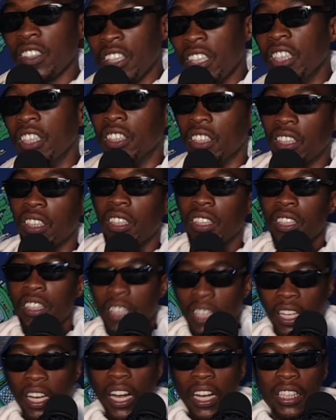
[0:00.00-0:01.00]

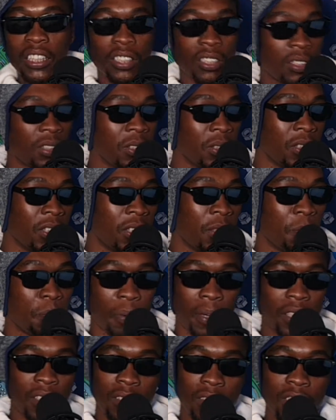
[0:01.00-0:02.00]
The guy is good,
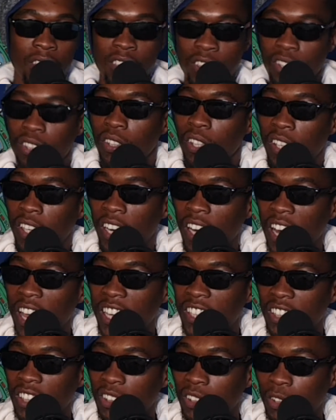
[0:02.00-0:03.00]
but he's not a
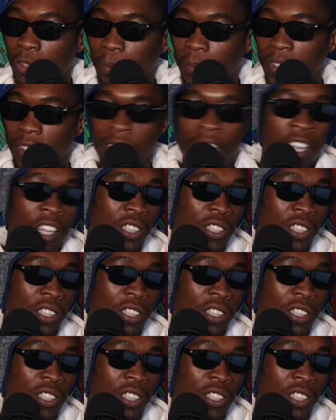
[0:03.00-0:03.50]
legend to me.